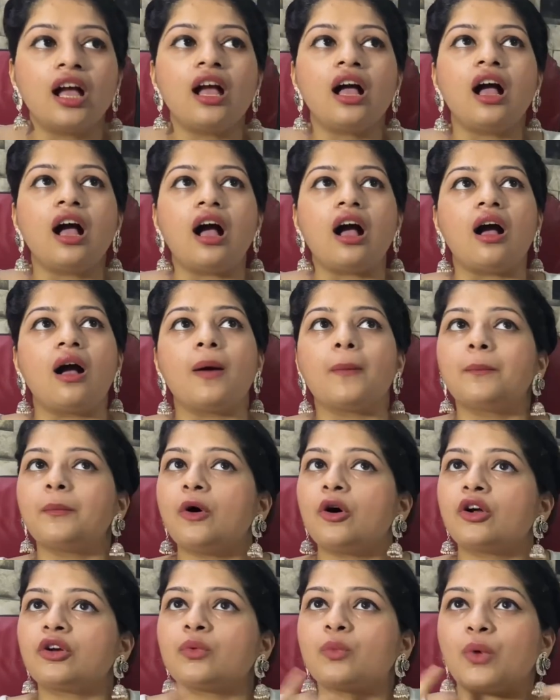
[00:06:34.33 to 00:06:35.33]

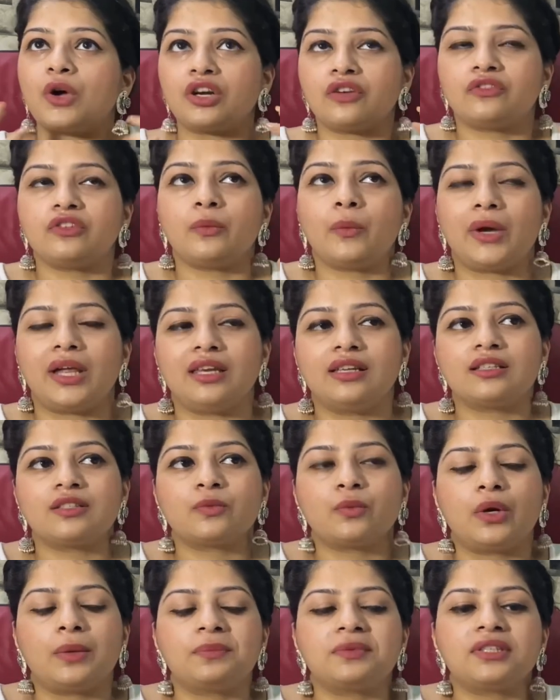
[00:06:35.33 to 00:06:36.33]
on one of the vendors'
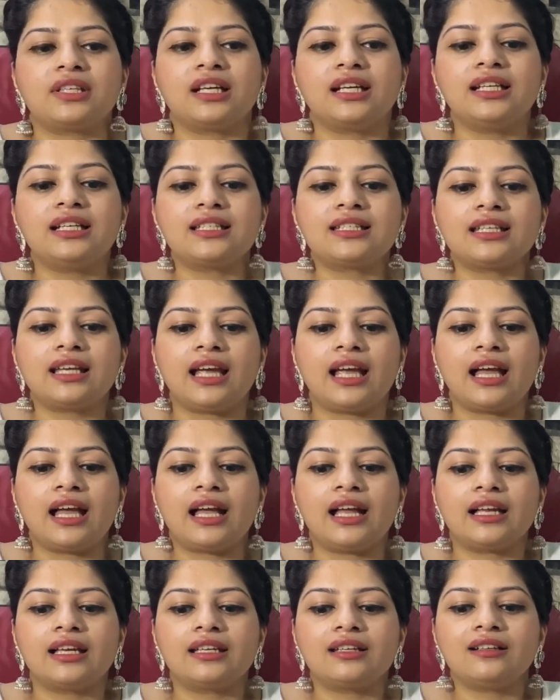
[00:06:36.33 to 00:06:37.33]
websites,
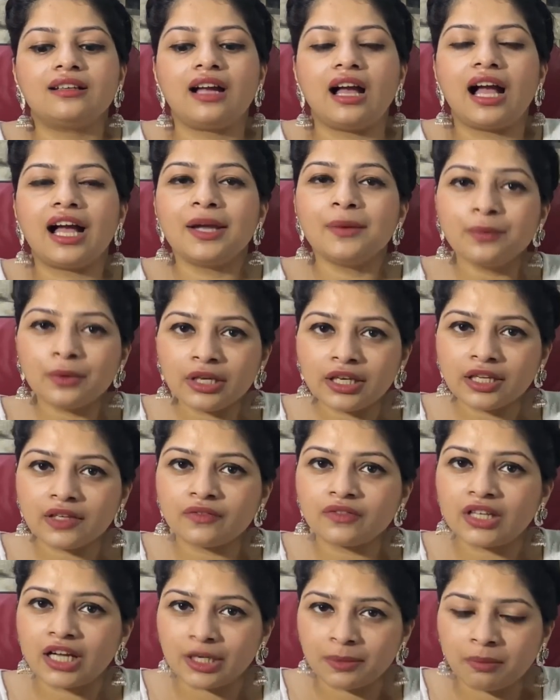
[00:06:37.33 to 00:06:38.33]
and I believe
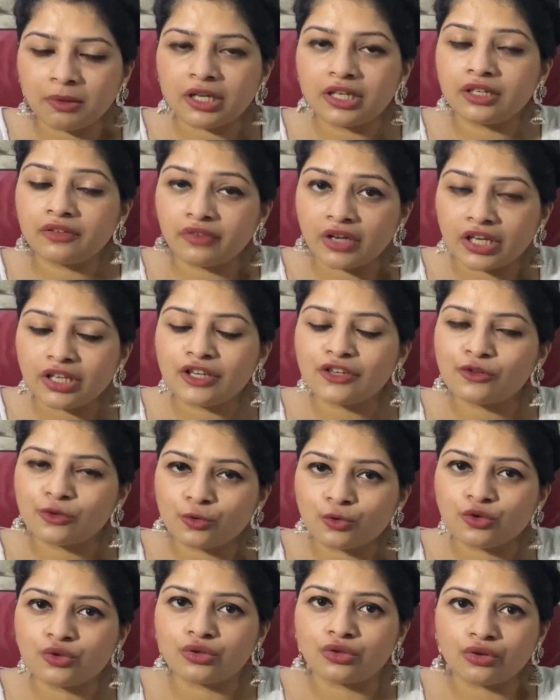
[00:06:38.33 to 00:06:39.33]
that played a very
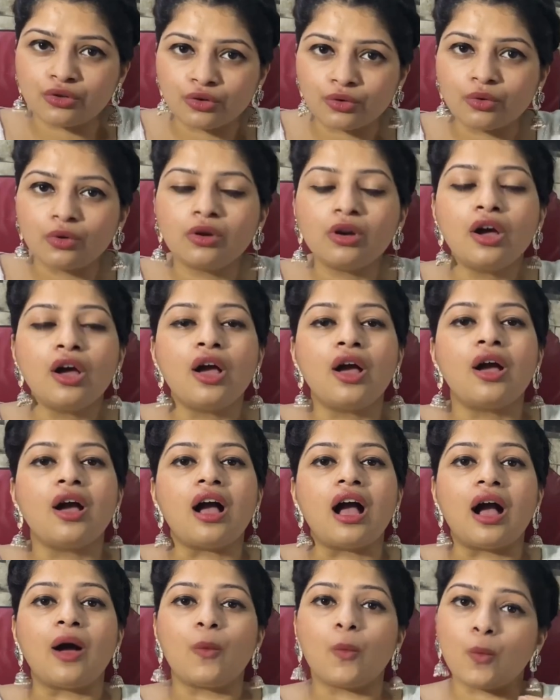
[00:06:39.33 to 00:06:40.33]
crucial role.
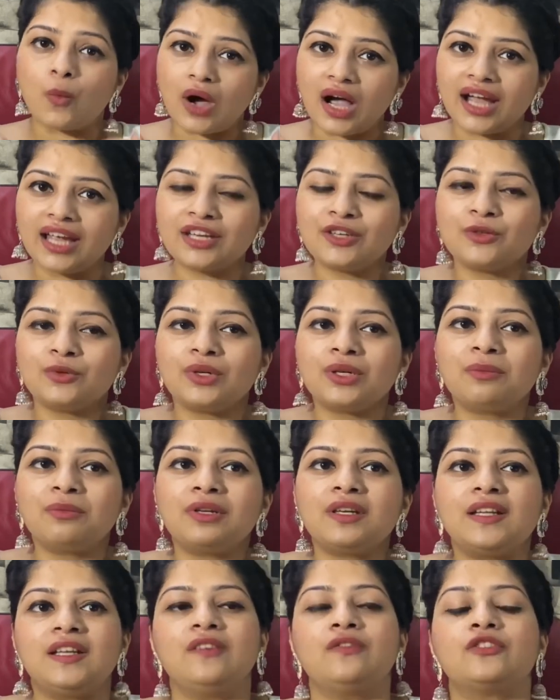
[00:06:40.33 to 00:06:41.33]
Why do I
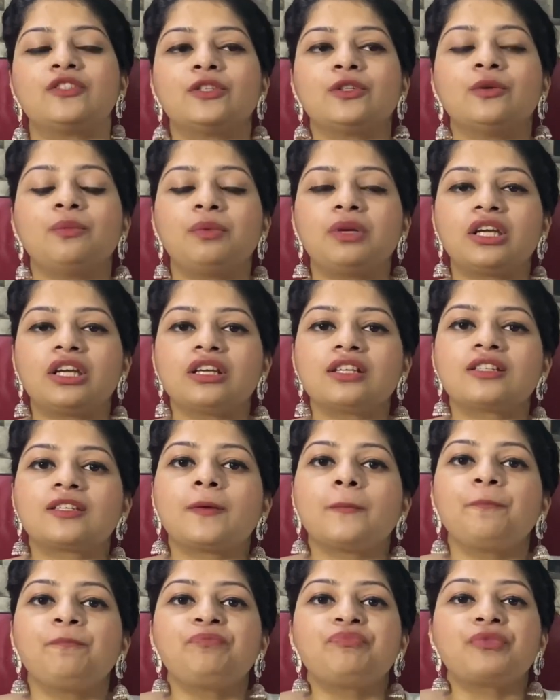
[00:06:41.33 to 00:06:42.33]
believe so? Because
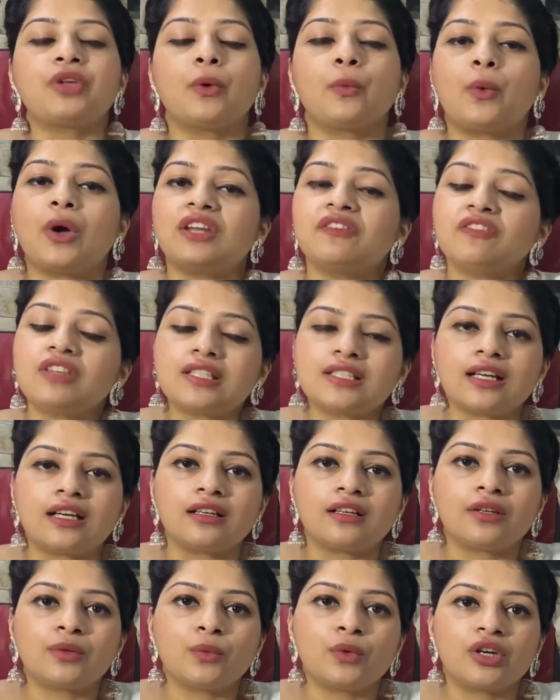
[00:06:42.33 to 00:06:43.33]
when we
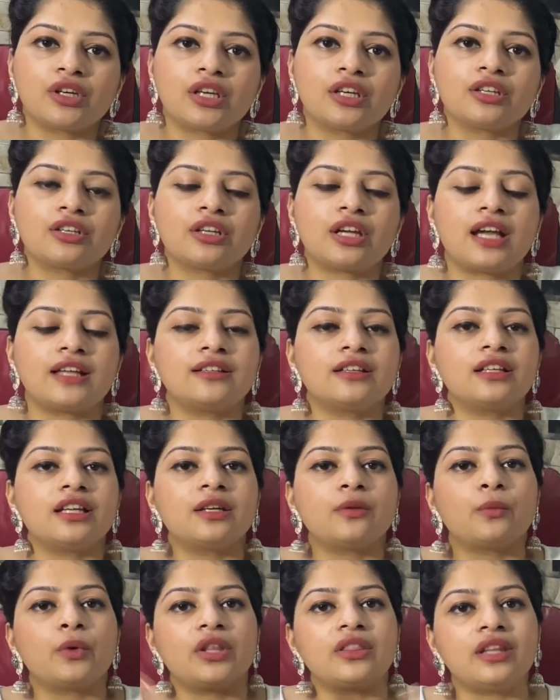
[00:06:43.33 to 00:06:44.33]
started working together
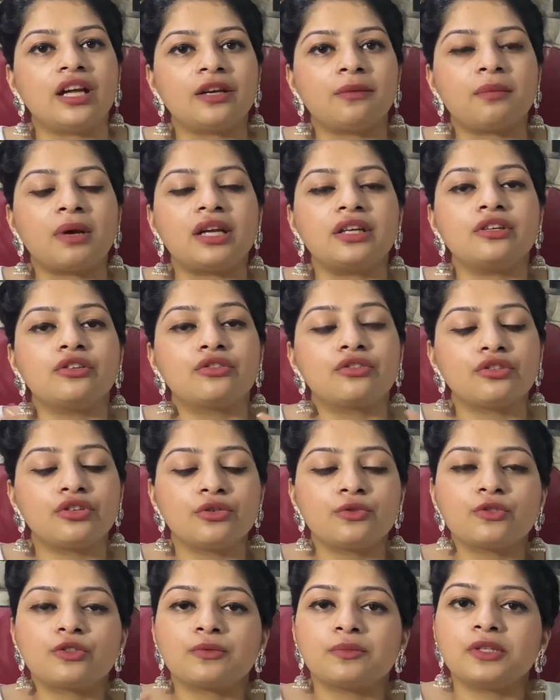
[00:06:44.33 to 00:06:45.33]
and when that man
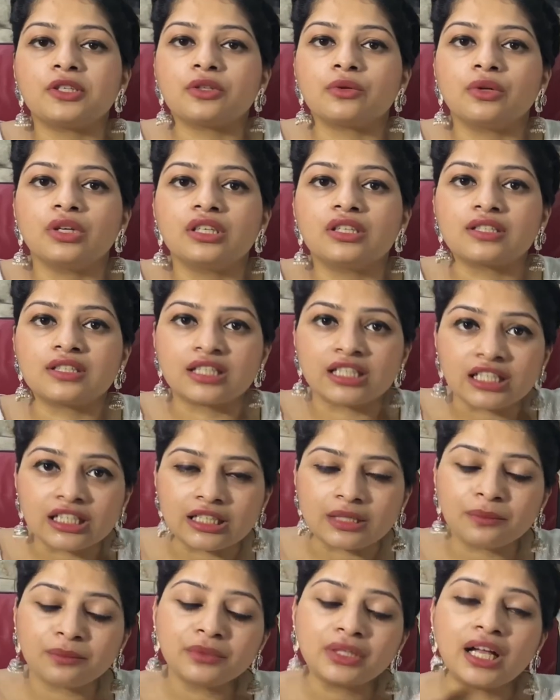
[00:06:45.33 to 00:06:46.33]
introduced me to his team,